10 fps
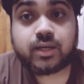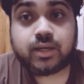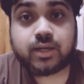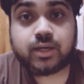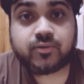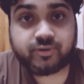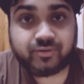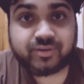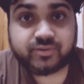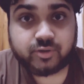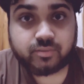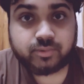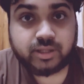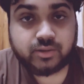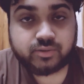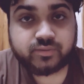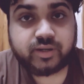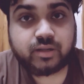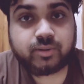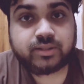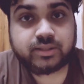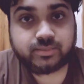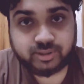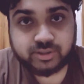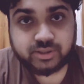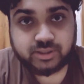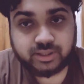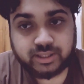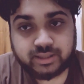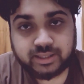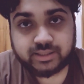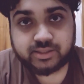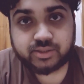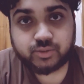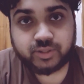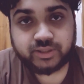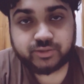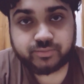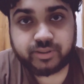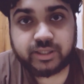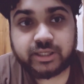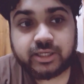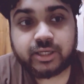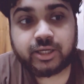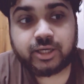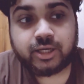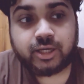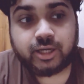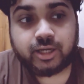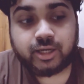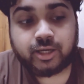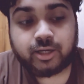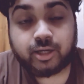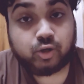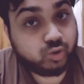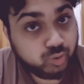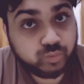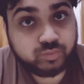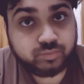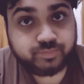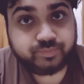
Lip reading: a fragrance from the house of Albait Aldimashqi, and that is going to be a clone